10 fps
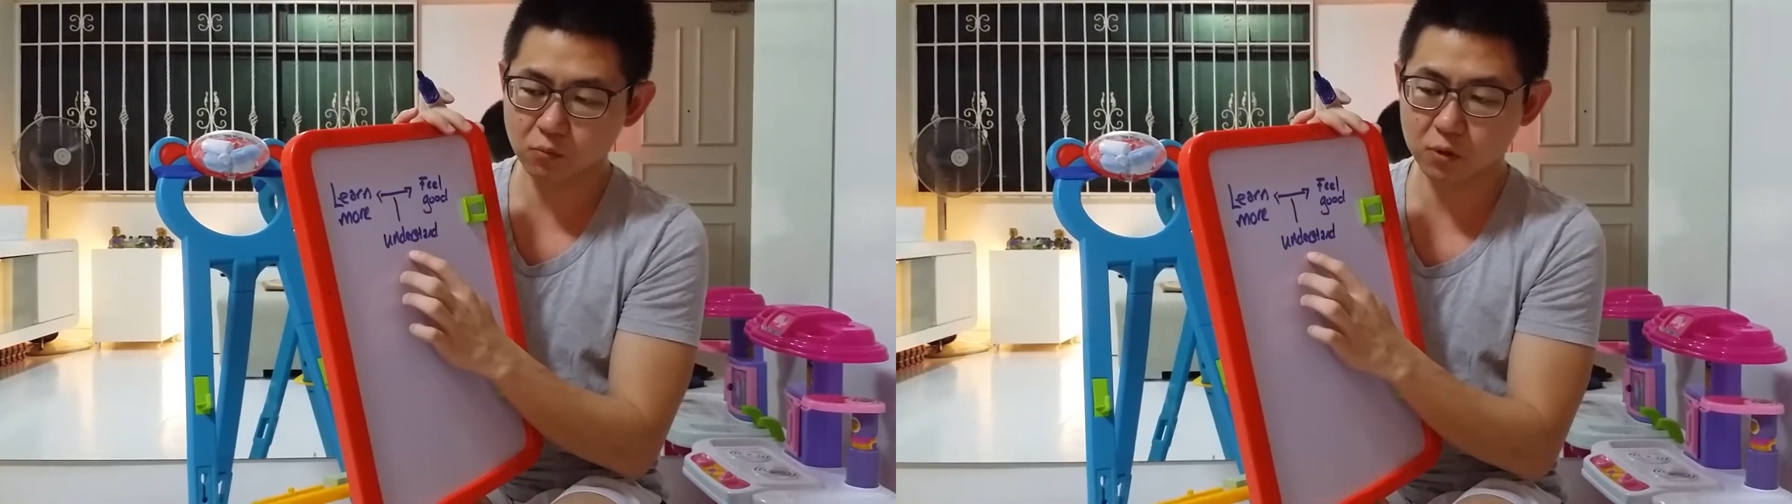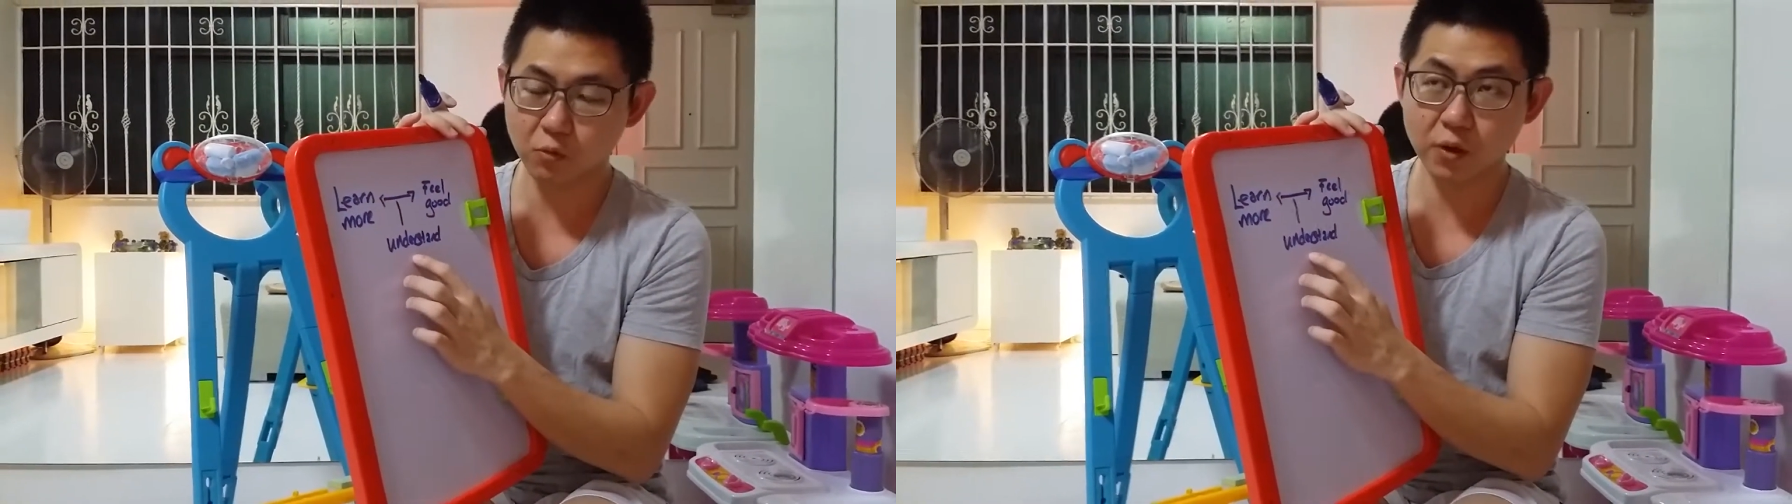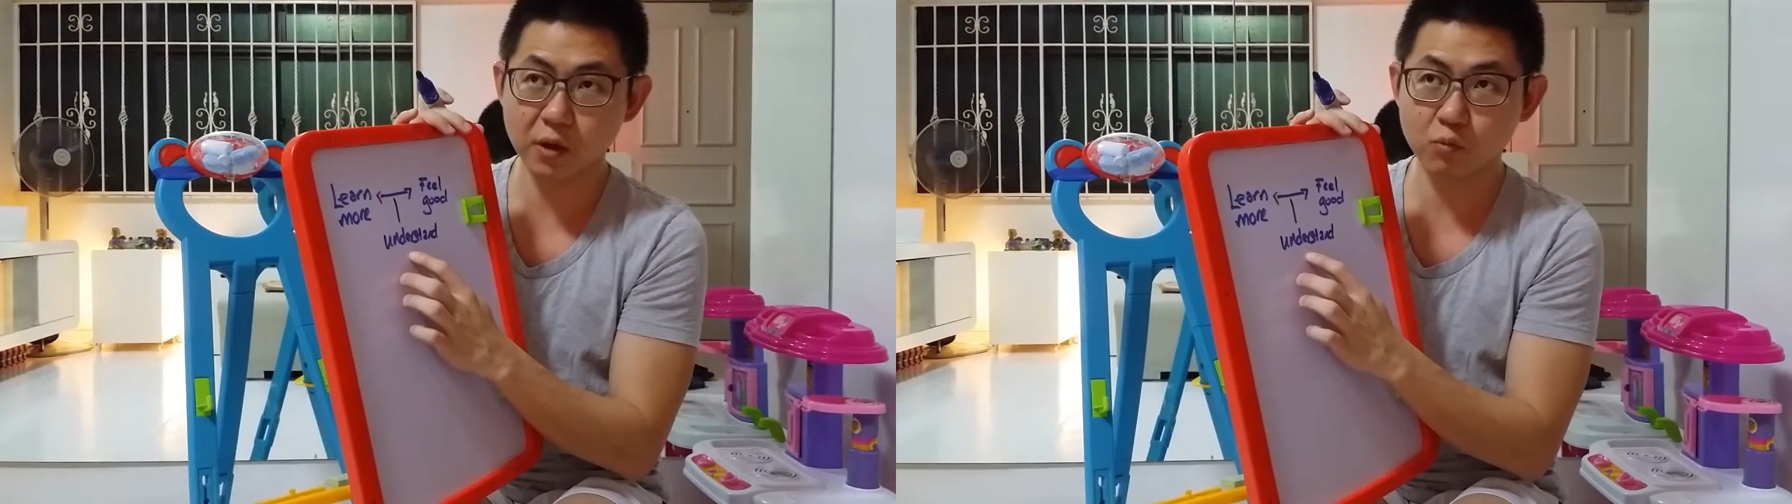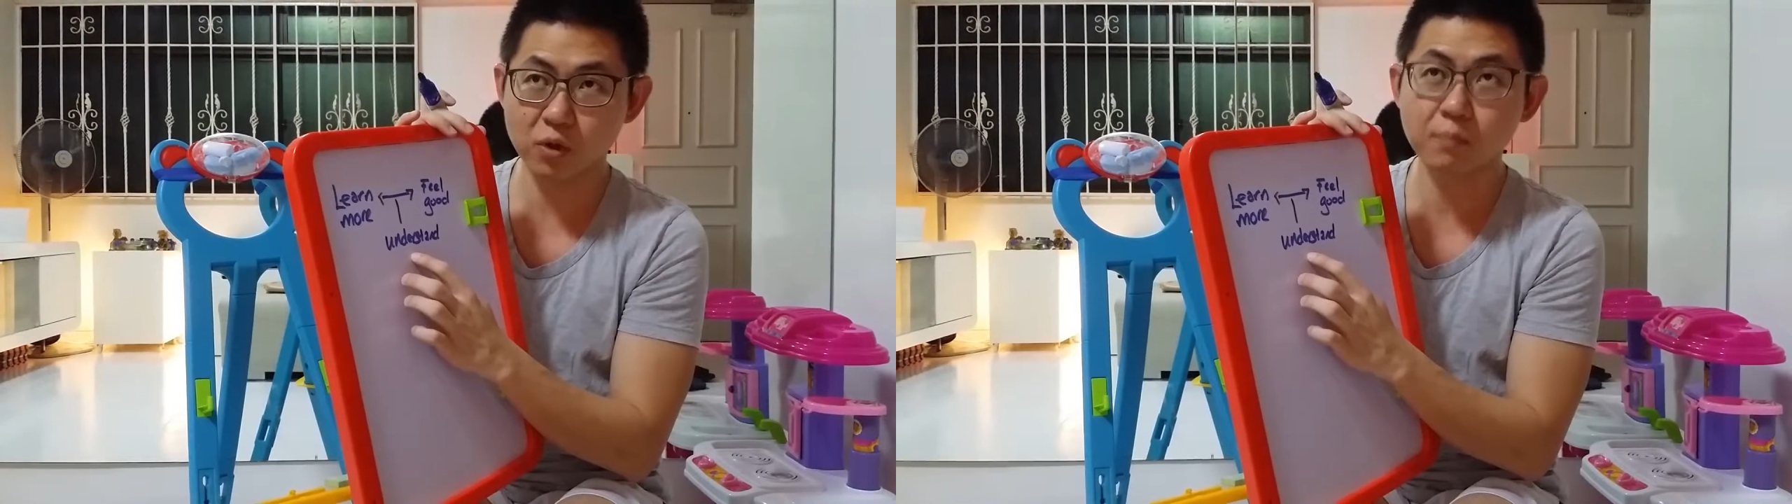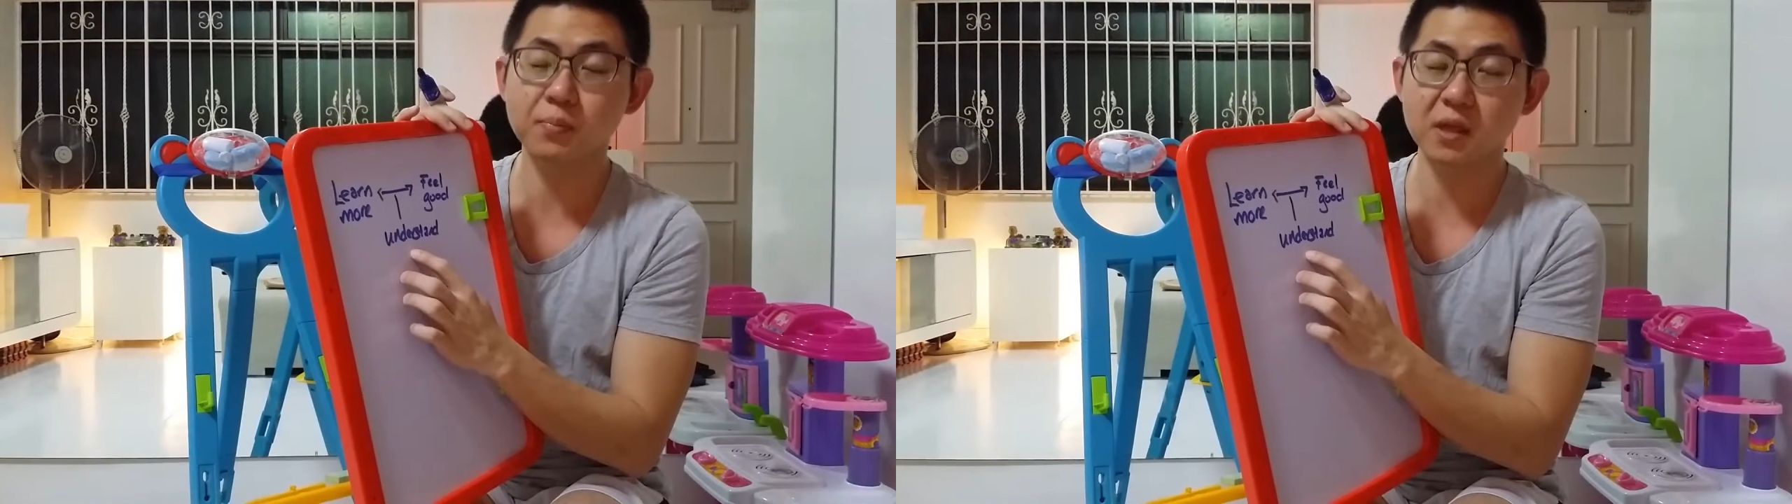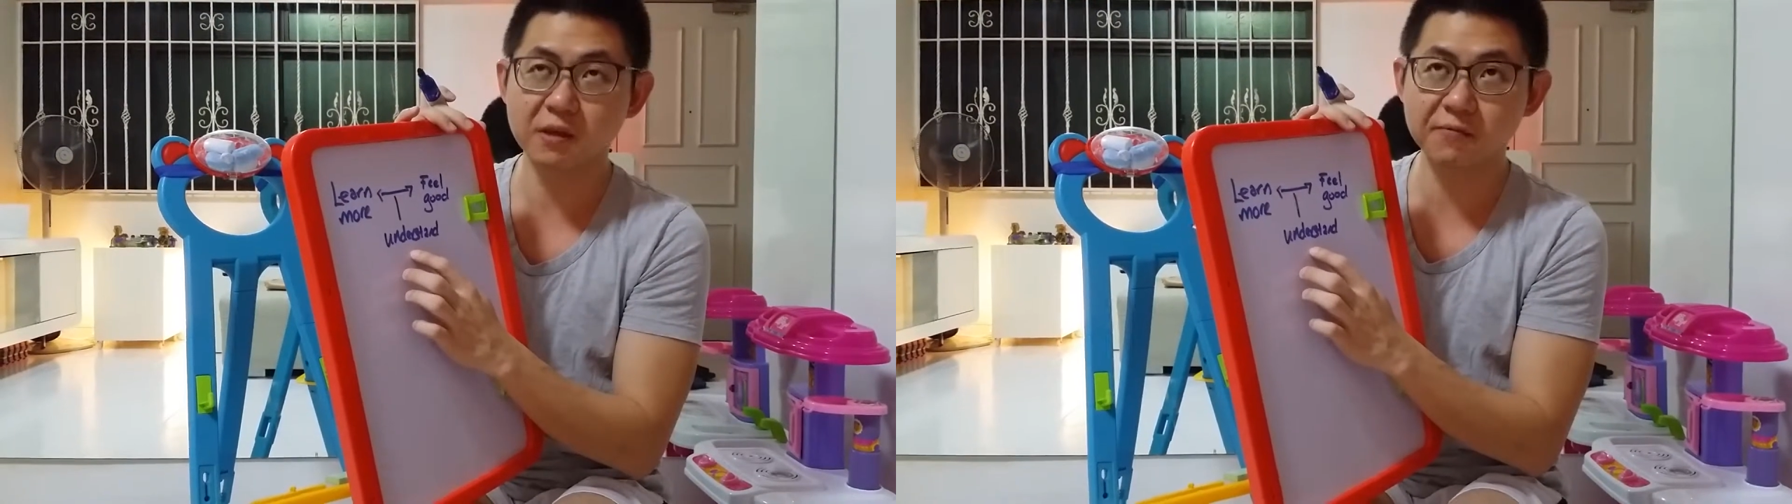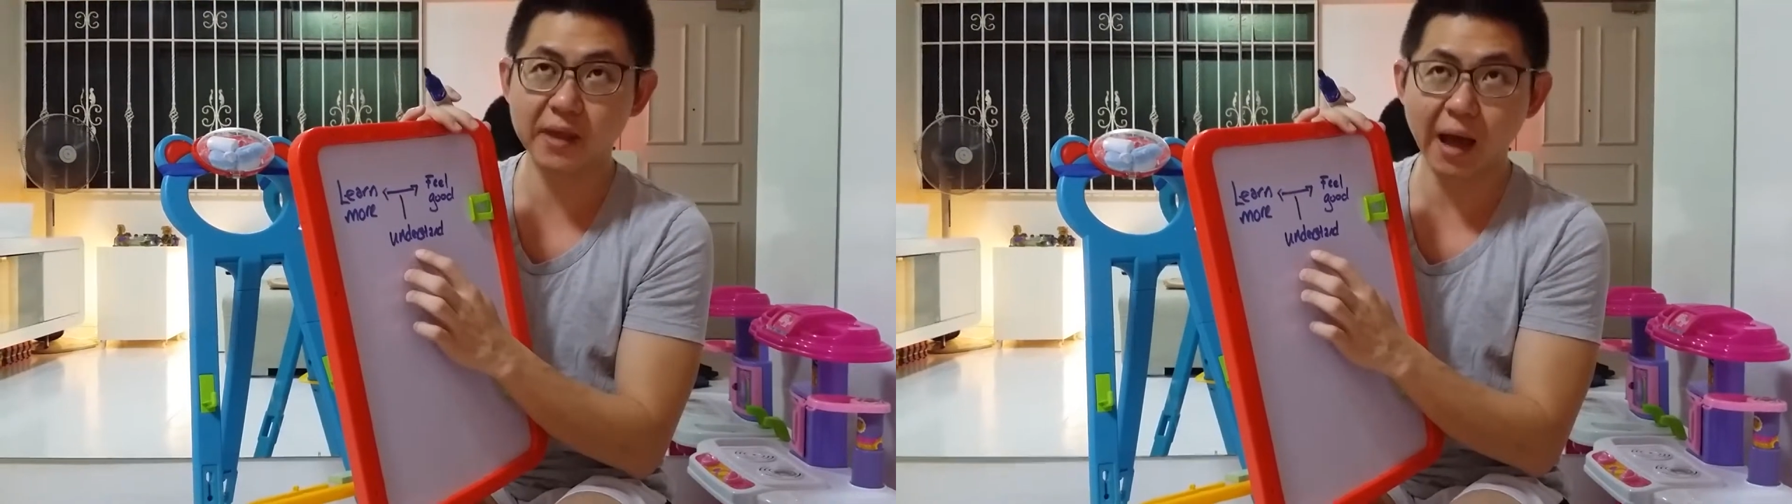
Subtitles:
the way we believe they